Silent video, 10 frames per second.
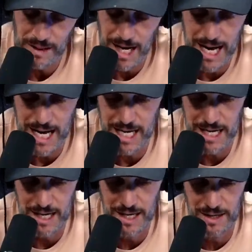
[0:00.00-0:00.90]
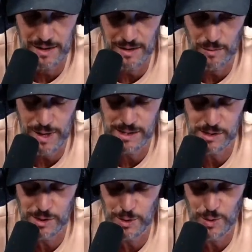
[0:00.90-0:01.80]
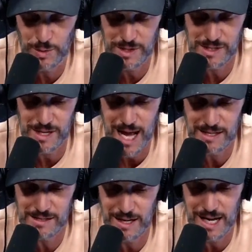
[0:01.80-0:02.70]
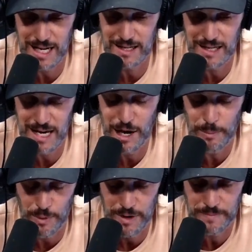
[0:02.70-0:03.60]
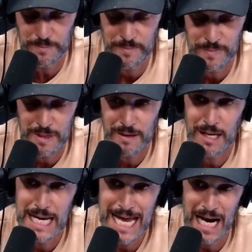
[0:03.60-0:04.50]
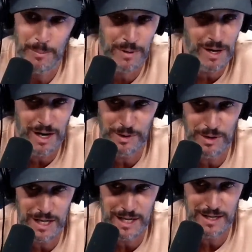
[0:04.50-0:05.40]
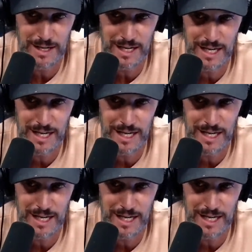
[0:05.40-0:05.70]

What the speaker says: I went to the slots today in the airport and I put 100 in